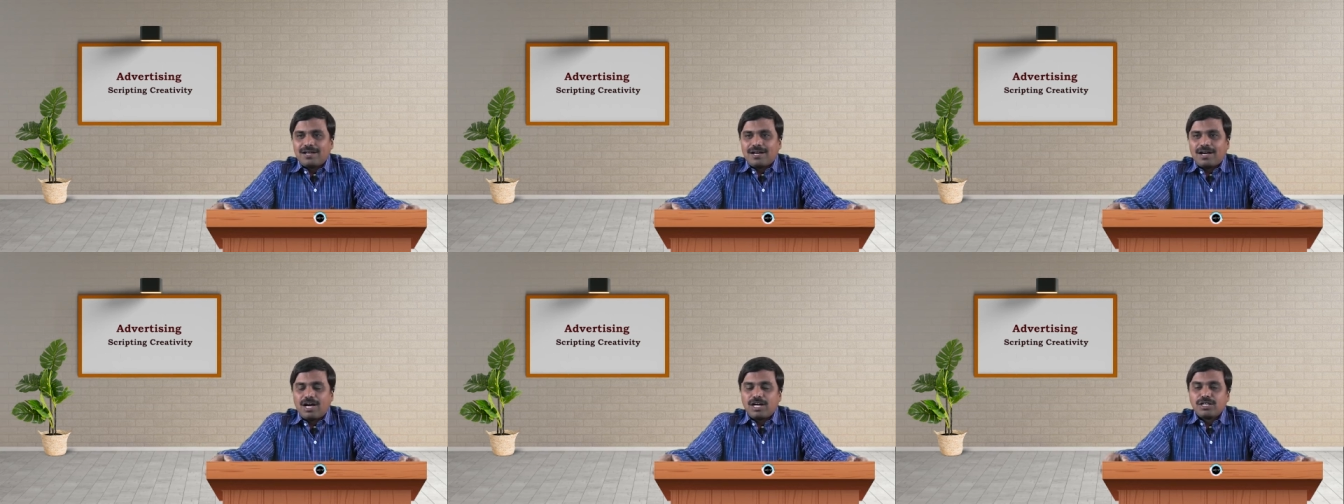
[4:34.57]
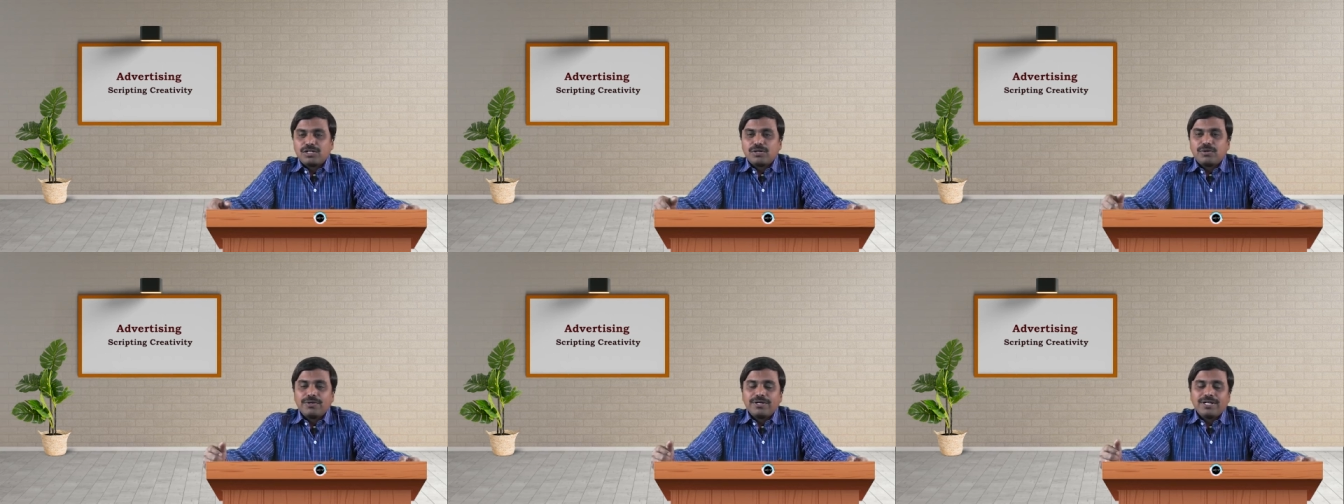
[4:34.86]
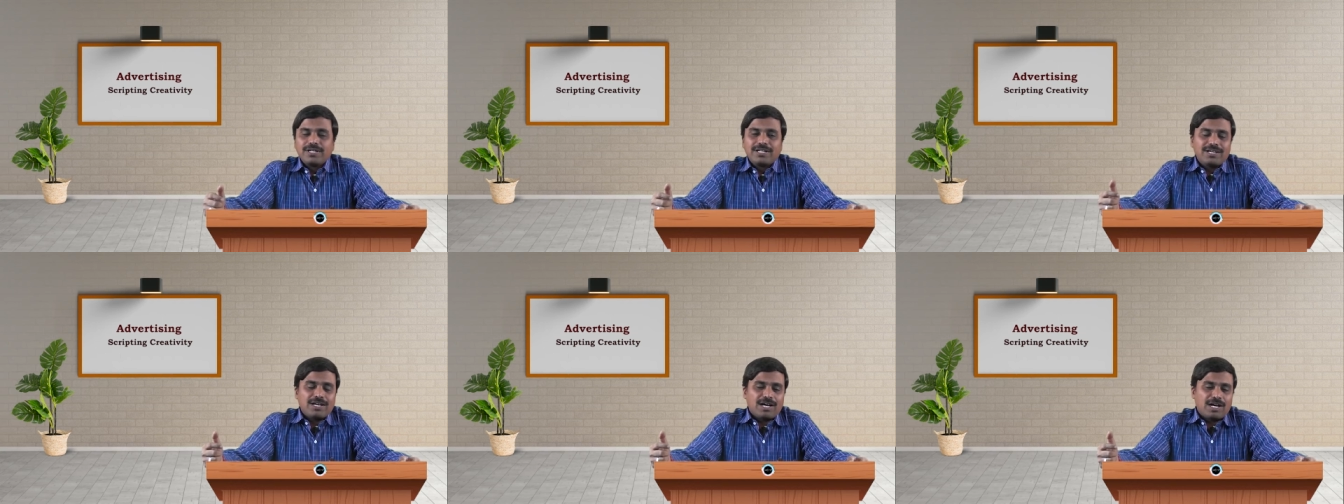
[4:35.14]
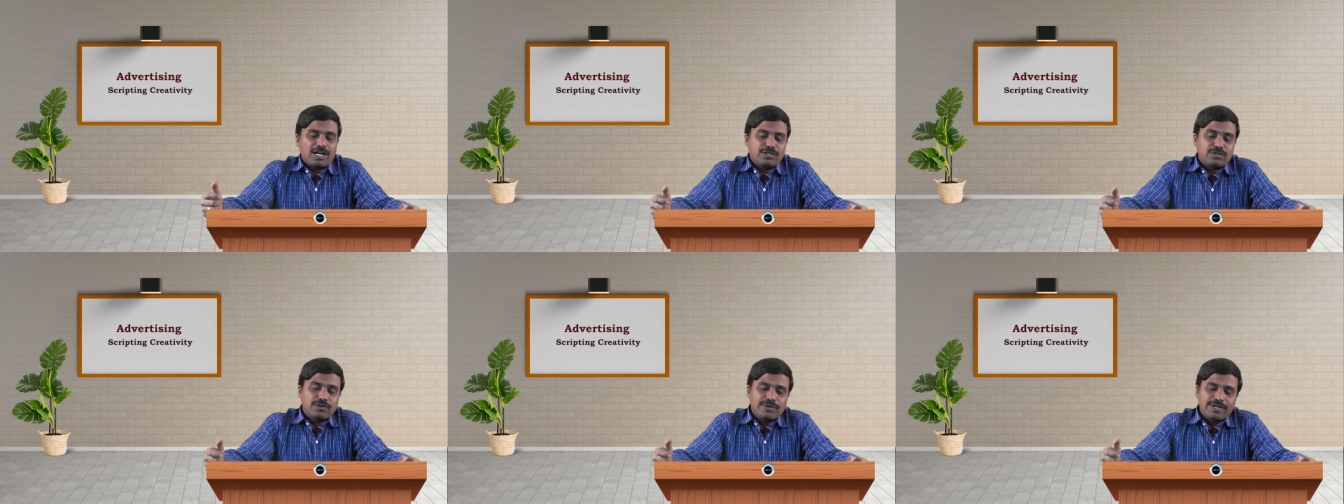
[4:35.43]

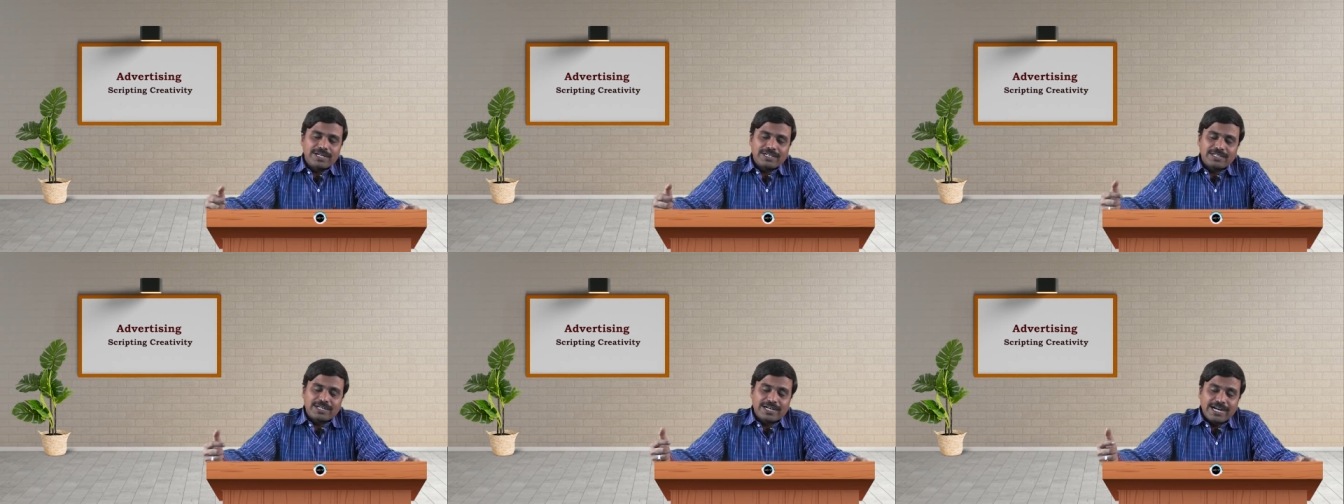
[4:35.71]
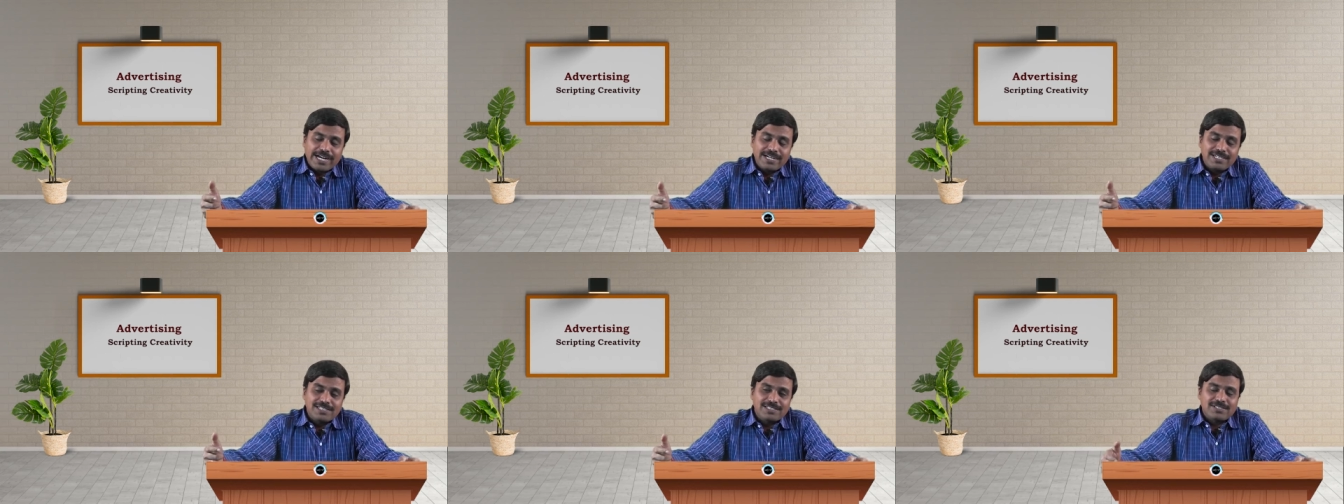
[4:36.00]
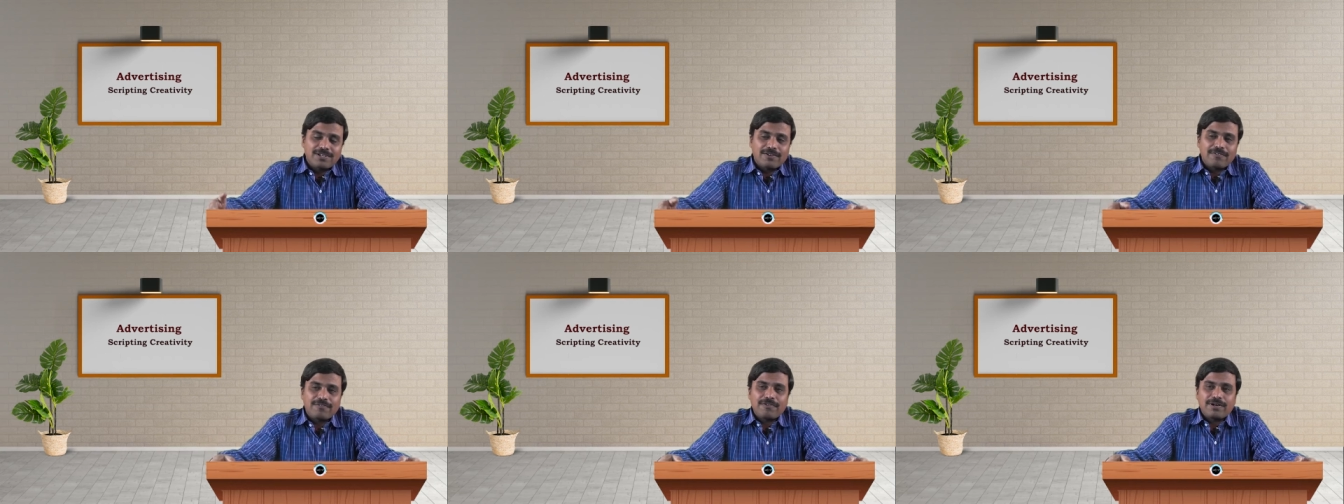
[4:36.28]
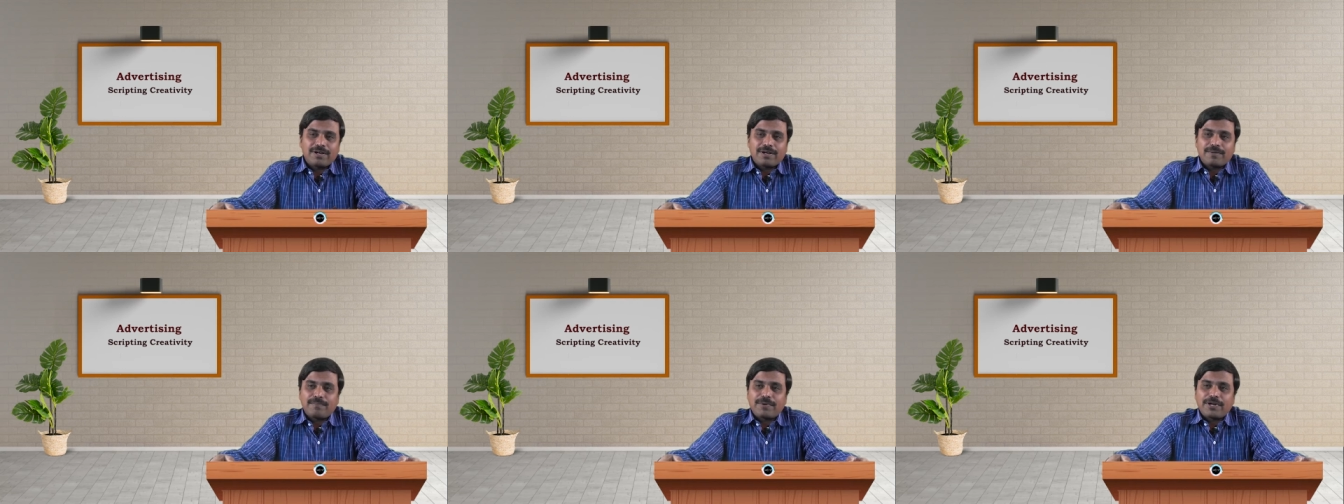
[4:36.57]
of
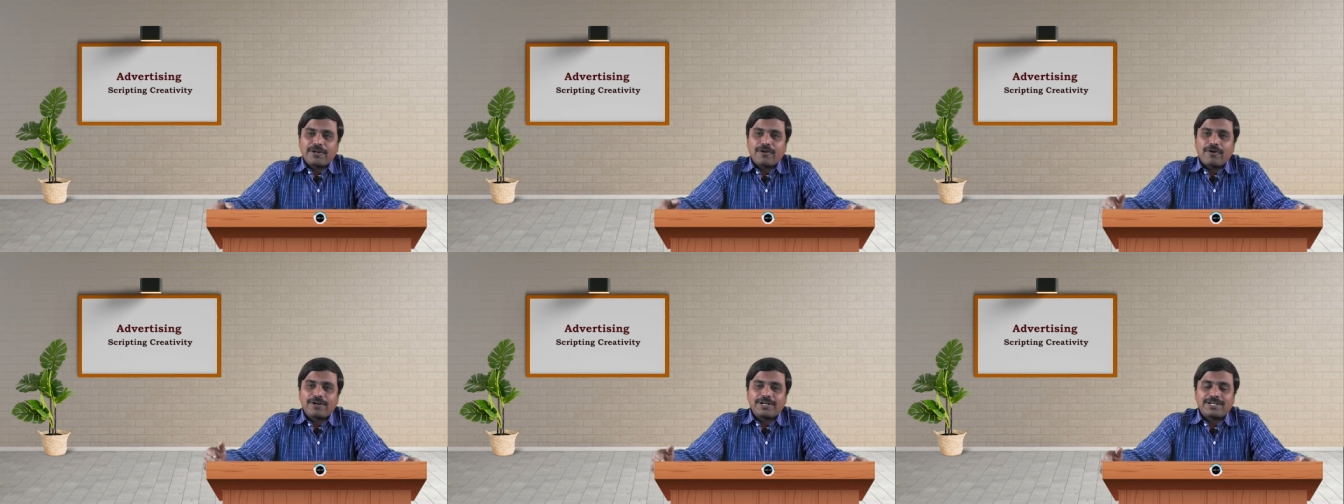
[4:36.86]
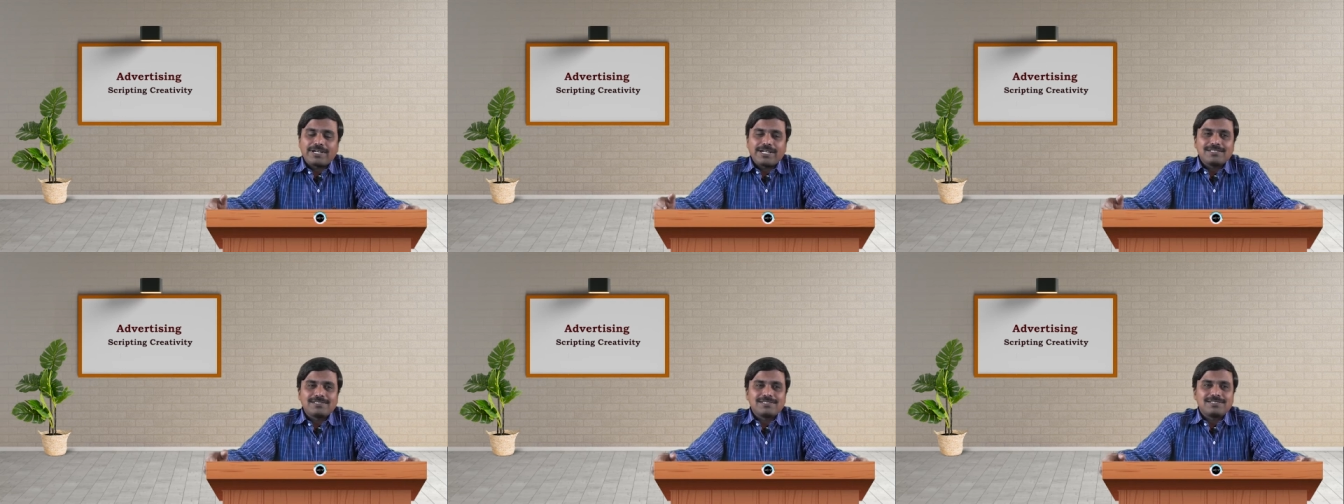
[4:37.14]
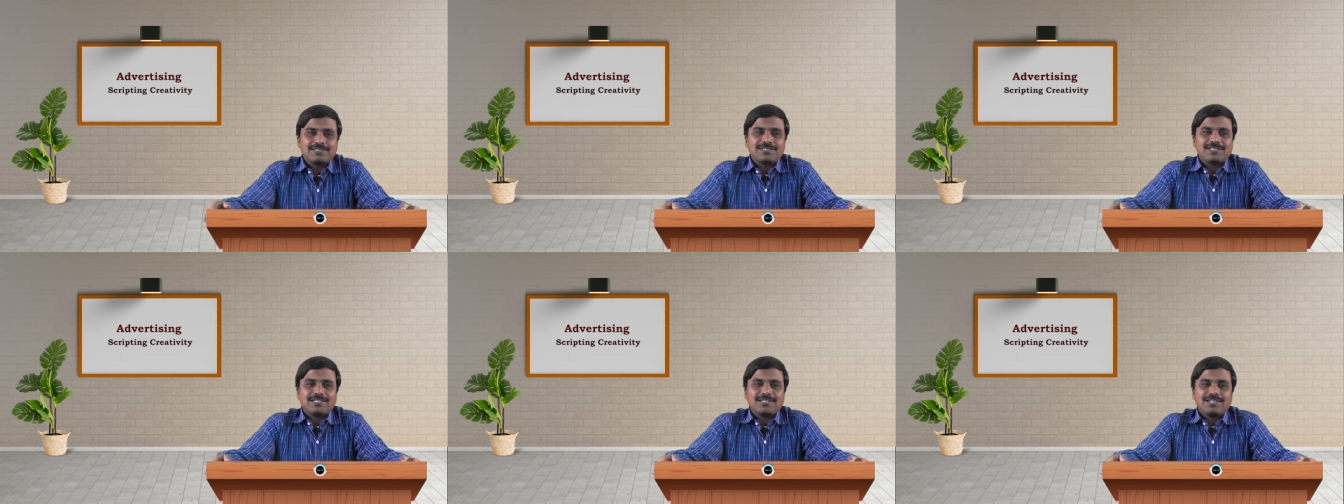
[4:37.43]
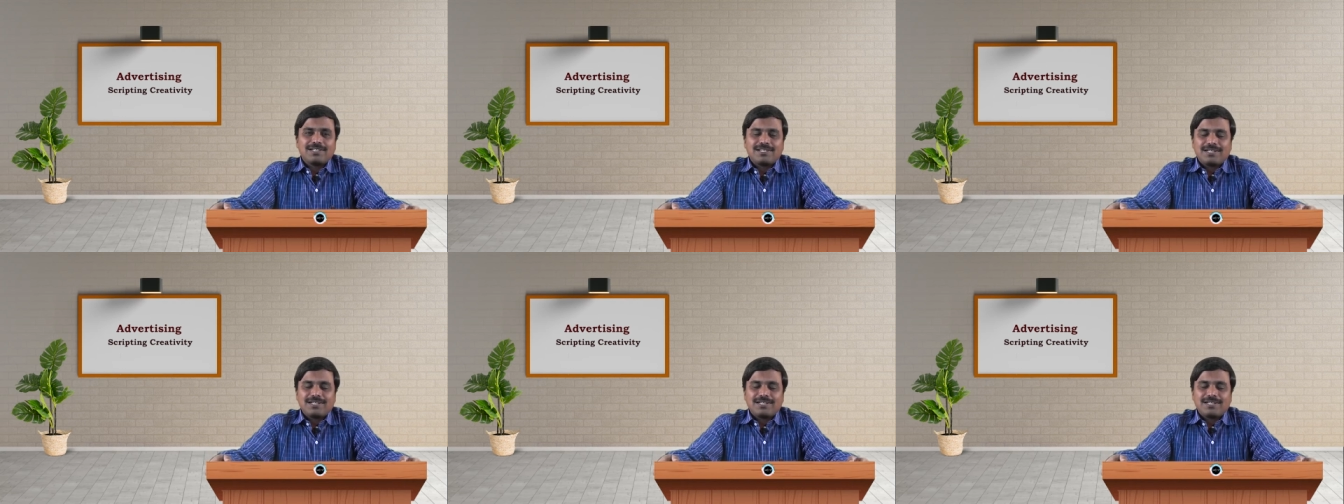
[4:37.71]
priorities